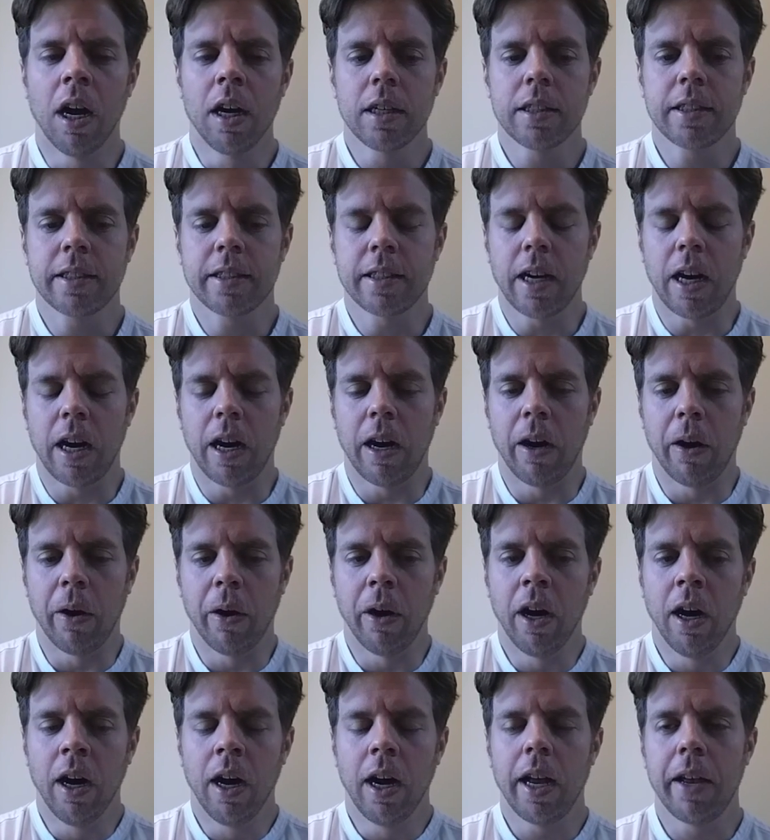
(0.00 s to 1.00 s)

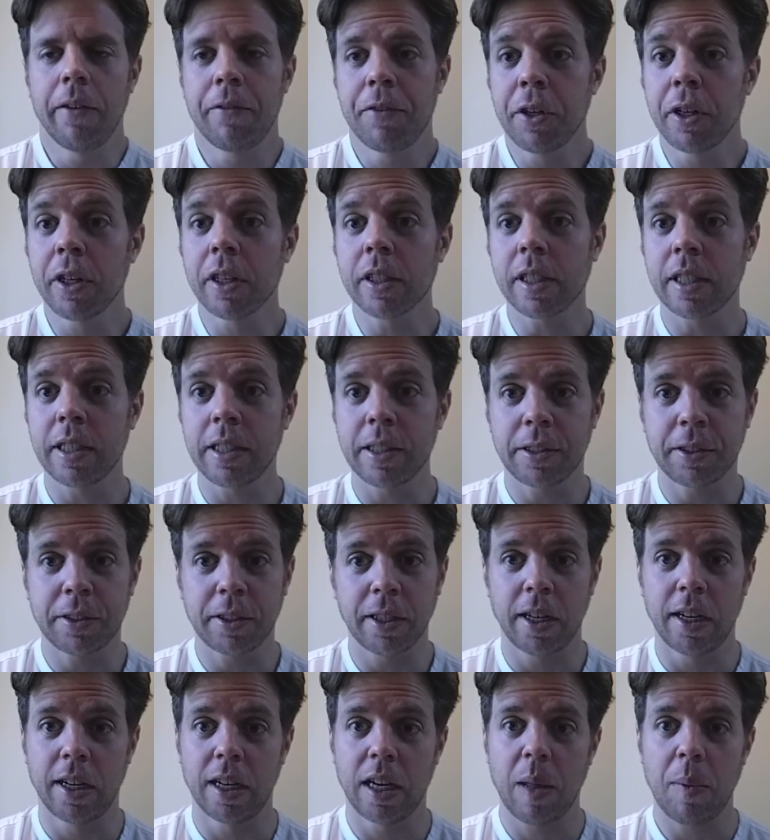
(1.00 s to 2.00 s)
So if you're
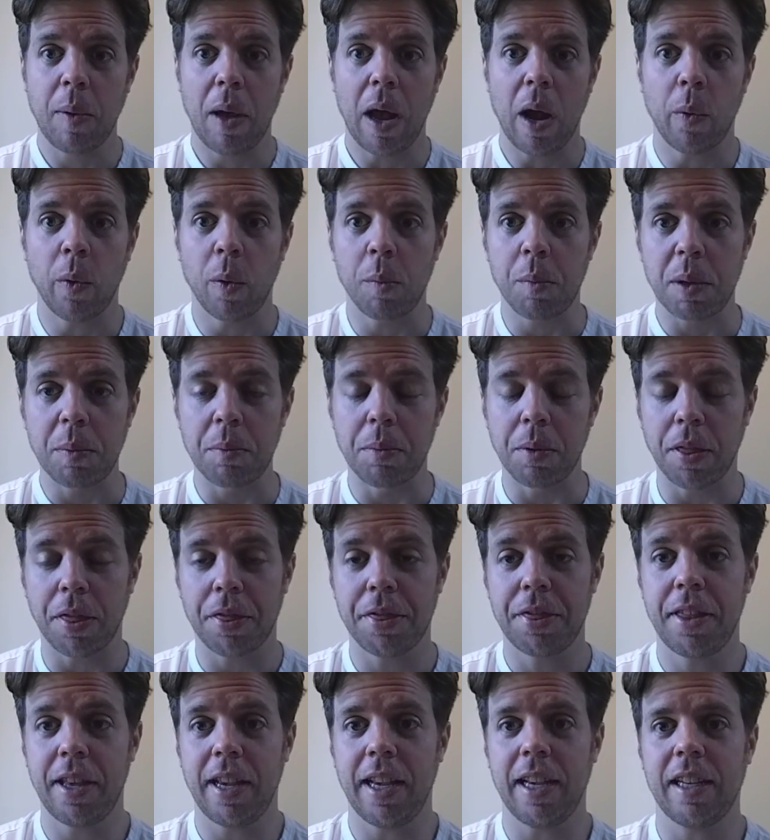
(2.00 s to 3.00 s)
concerned about what people
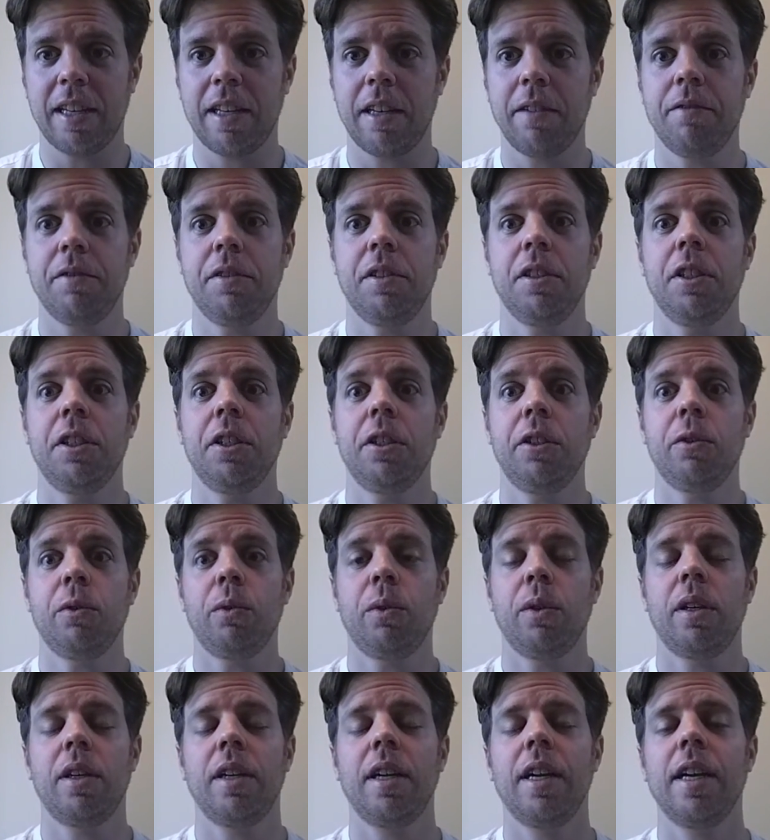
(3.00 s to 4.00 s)
think of
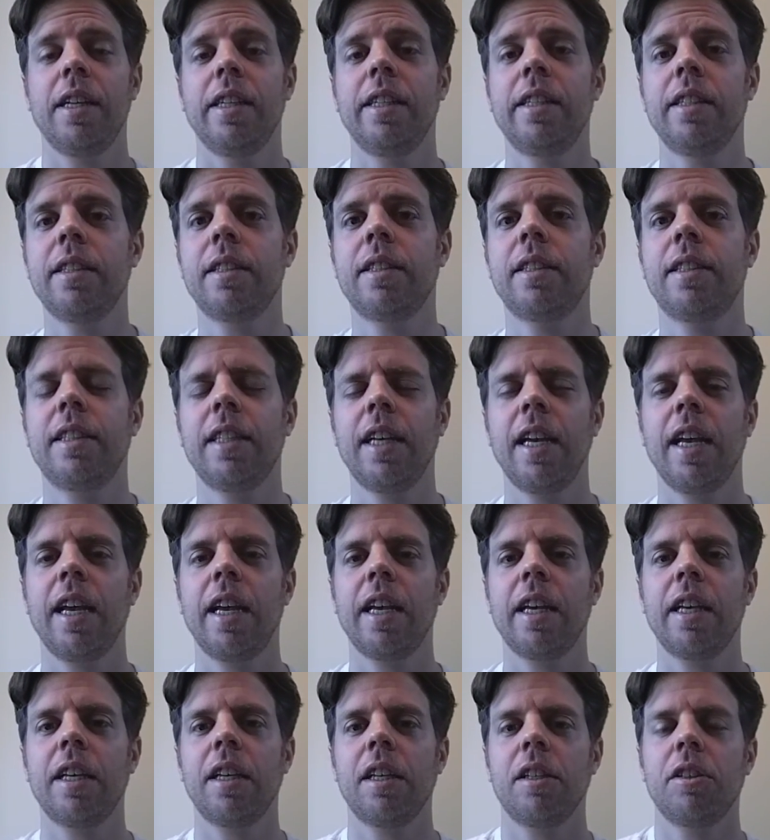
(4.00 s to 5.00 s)
you and
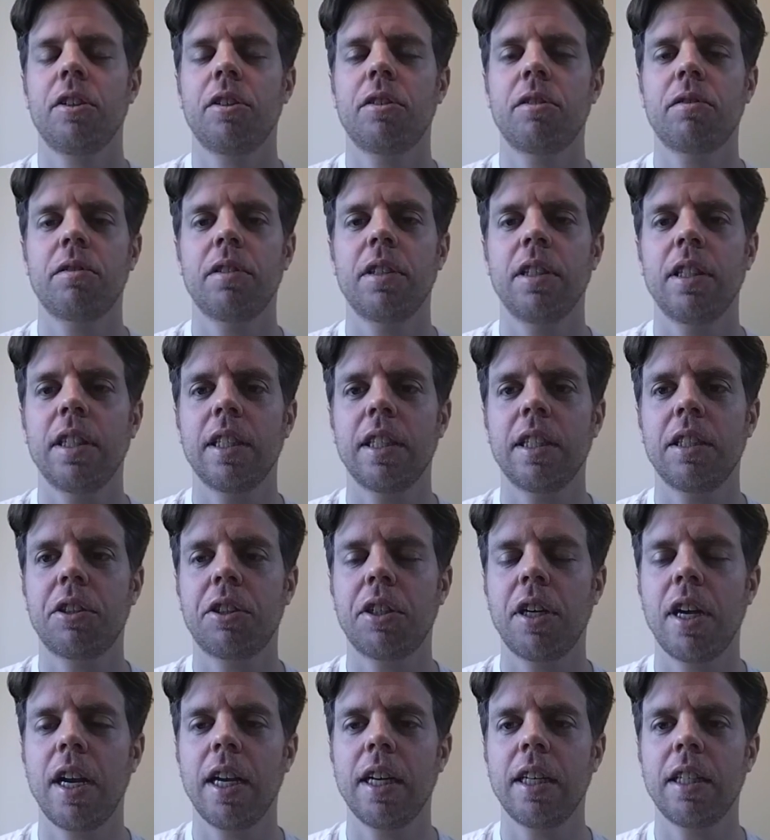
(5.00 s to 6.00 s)
say you're really
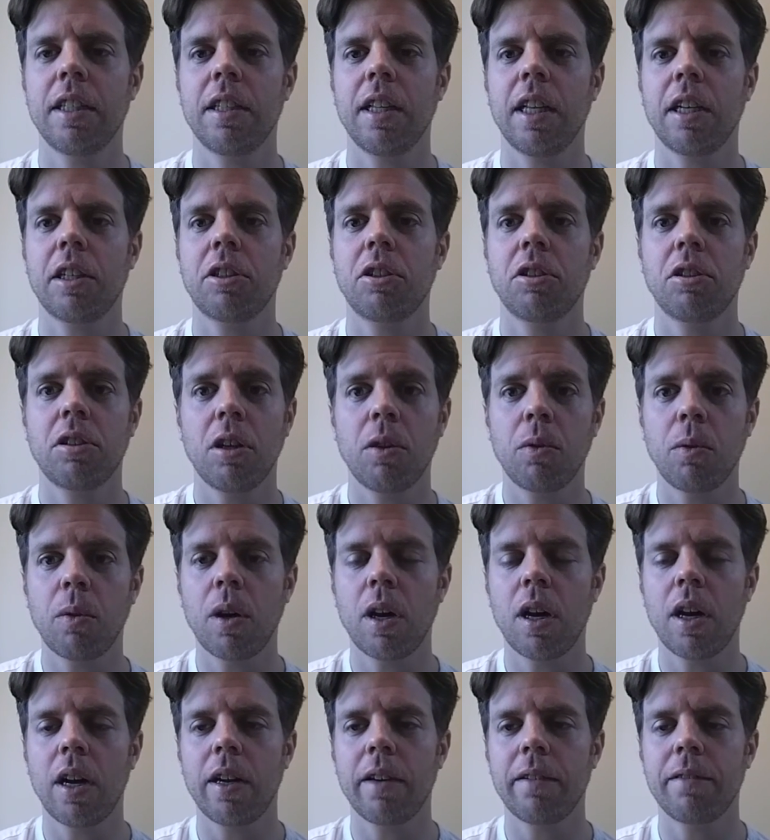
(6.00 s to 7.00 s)
trying to like show
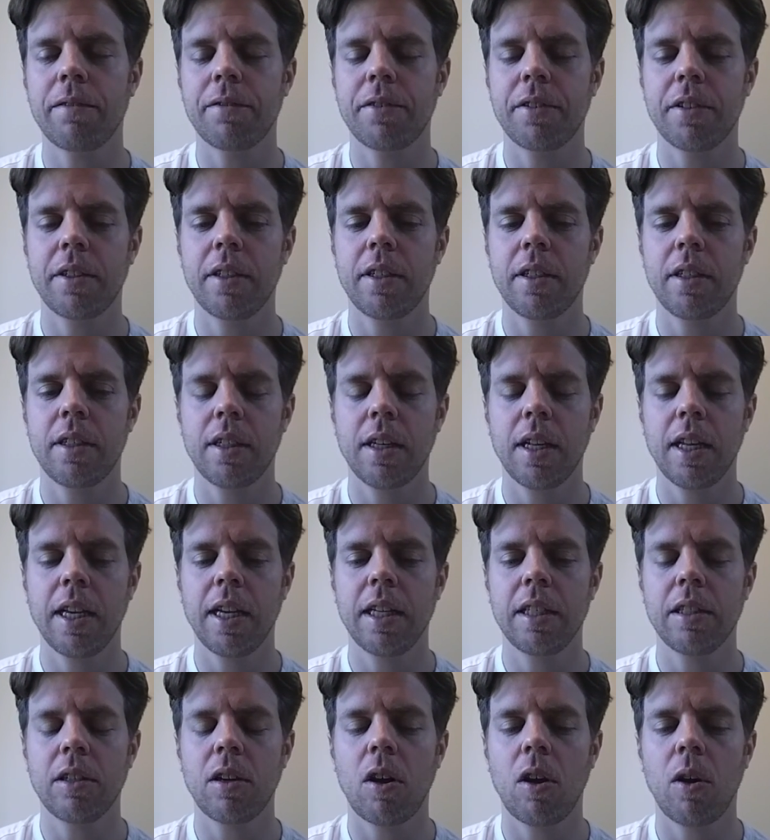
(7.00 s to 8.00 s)
off
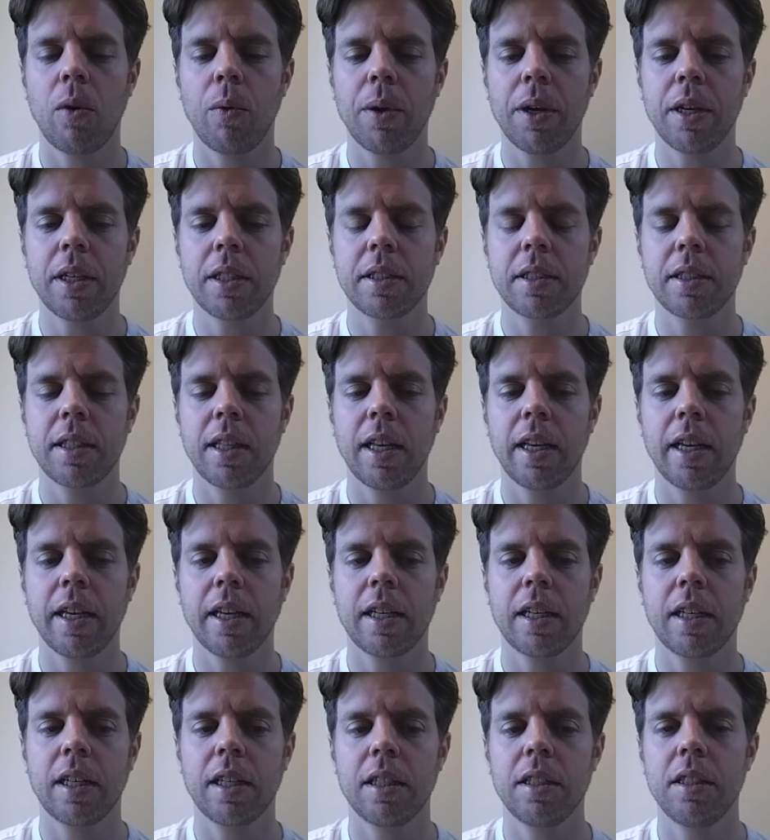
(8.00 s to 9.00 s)
and always
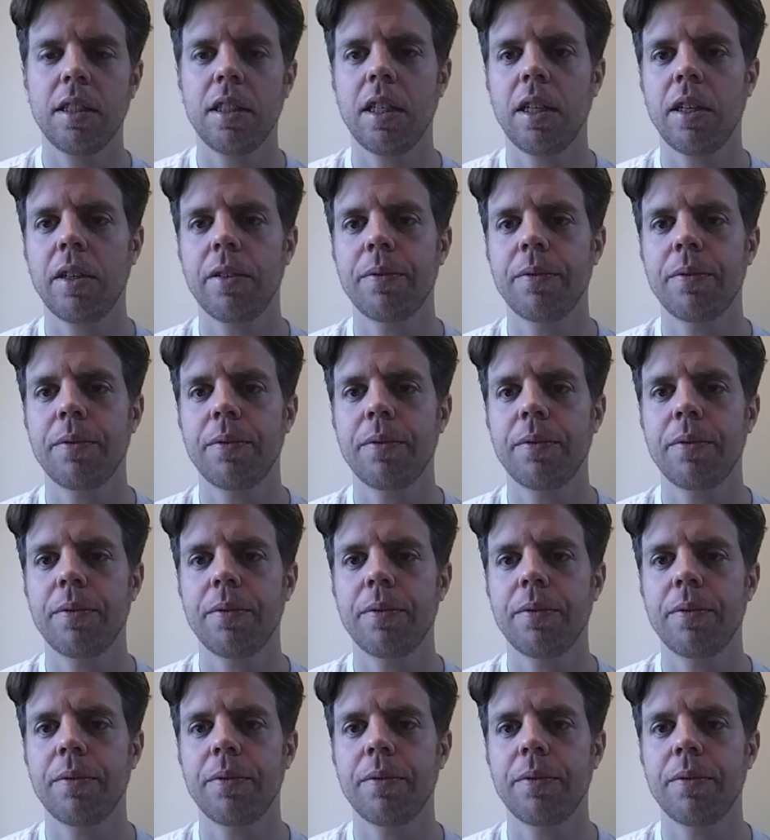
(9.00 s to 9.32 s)
like you